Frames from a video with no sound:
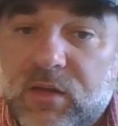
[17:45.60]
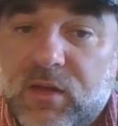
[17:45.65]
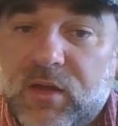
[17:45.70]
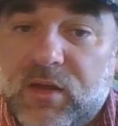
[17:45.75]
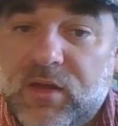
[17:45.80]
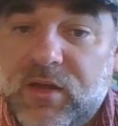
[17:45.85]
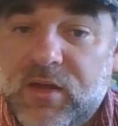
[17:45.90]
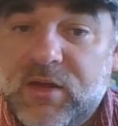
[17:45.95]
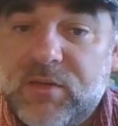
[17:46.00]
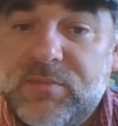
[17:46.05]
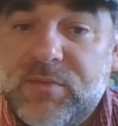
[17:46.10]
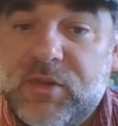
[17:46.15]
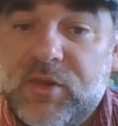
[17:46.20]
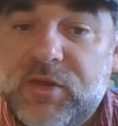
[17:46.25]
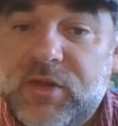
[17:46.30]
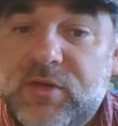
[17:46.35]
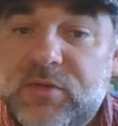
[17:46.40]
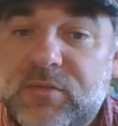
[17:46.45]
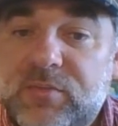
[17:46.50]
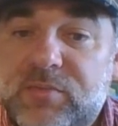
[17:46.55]
an
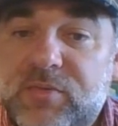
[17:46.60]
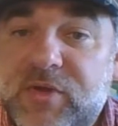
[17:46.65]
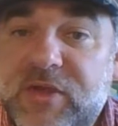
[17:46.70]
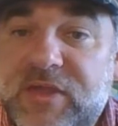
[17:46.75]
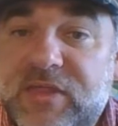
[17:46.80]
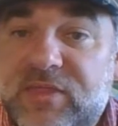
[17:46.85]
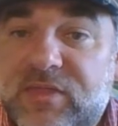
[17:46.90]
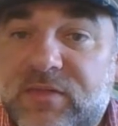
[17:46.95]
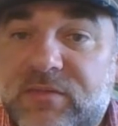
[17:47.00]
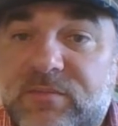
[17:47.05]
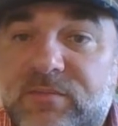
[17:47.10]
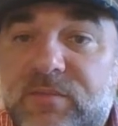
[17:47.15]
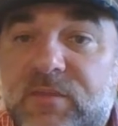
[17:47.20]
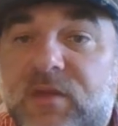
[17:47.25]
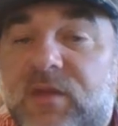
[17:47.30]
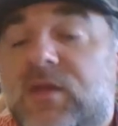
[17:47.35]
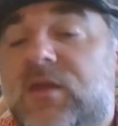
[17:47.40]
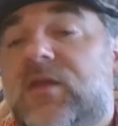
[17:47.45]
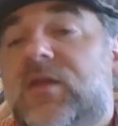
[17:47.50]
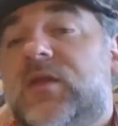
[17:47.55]
inability to breathe.
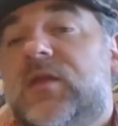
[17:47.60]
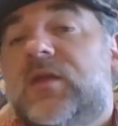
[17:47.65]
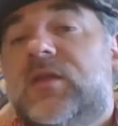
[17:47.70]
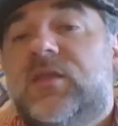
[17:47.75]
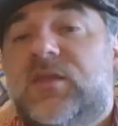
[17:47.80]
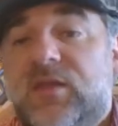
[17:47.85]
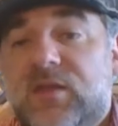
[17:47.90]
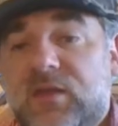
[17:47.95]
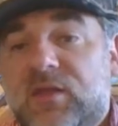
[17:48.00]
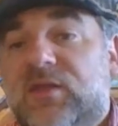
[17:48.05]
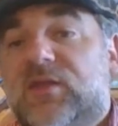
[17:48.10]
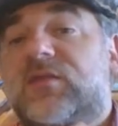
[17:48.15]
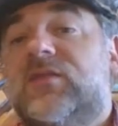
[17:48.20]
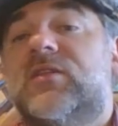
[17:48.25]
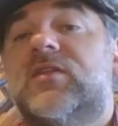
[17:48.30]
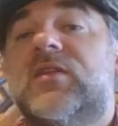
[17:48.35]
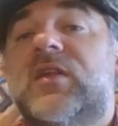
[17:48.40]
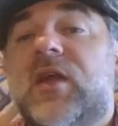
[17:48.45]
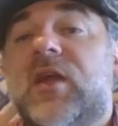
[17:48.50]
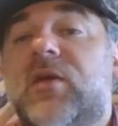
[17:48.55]
This
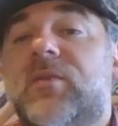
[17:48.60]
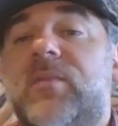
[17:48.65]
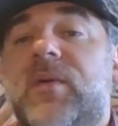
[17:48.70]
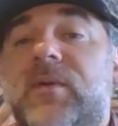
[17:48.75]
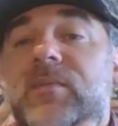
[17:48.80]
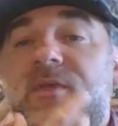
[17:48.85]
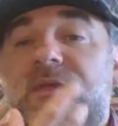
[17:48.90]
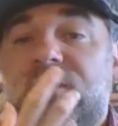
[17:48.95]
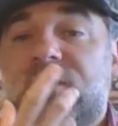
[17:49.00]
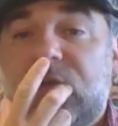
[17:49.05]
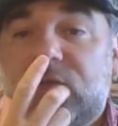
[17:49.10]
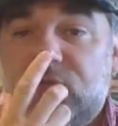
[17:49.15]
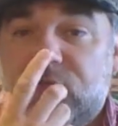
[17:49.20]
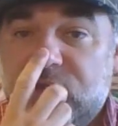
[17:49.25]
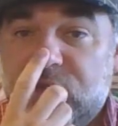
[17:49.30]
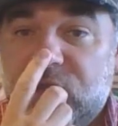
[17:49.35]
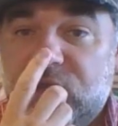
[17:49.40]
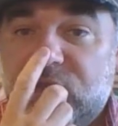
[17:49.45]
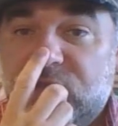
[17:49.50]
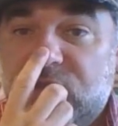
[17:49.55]
is the air pipe. This actually
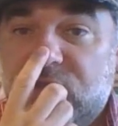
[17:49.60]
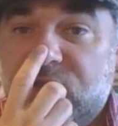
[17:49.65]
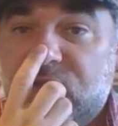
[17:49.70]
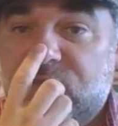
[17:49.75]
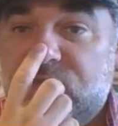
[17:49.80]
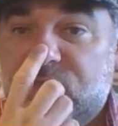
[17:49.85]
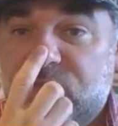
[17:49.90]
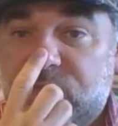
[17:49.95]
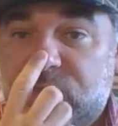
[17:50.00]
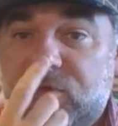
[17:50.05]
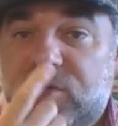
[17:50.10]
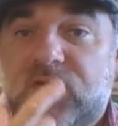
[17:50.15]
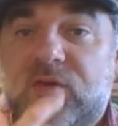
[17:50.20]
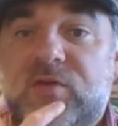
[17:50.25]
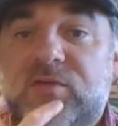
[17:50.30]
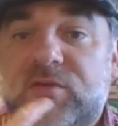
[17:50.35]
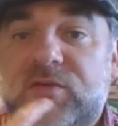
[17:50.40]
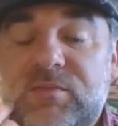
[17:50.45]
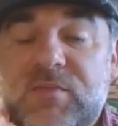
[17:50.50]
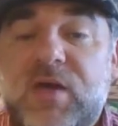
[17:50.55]
takes the air from your
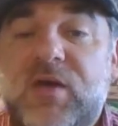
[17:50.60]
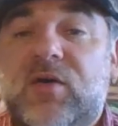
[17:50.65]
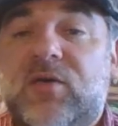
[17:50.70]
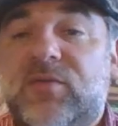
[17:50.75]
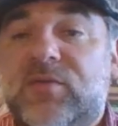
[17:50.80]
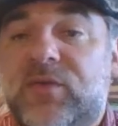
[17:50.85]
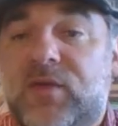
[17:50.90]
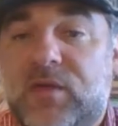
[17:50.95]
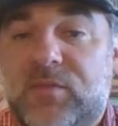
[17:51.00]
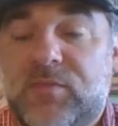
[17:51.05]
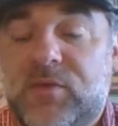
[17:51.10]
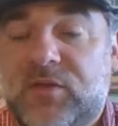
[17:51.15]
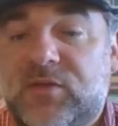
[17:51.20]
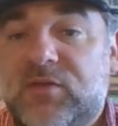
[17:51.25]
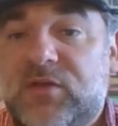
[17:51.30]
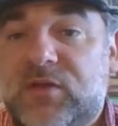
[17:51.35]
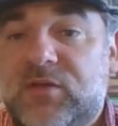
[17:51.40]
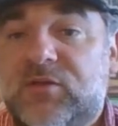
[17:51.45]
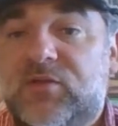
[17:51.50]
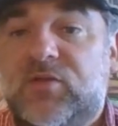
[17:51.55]
nose and mouth and brings
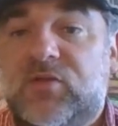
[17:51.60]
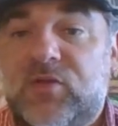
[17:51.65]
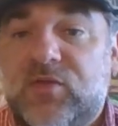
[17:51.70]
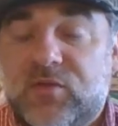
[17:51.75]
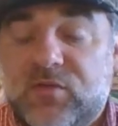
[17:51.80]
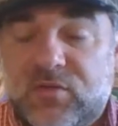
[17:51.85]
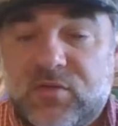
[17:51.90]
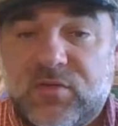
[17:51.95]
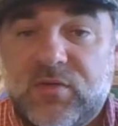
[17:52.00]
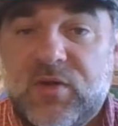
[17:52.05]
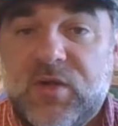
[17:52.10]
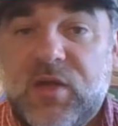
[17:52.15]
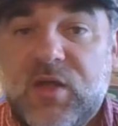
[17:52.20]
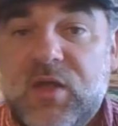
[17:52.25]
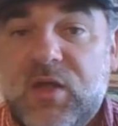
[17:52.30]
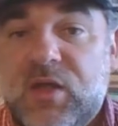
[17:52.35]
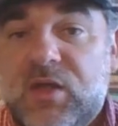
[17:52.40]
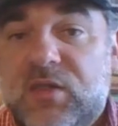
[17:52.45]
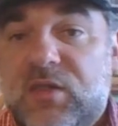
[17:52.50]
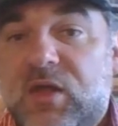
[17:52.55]
it into your
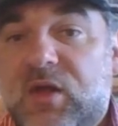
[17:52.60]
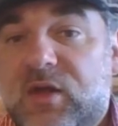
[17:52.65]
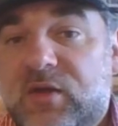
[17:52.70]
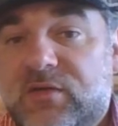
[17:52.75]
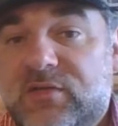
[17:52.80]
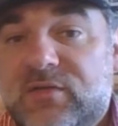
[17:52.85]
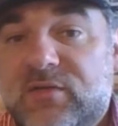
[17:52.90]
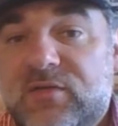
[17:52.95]
lungs.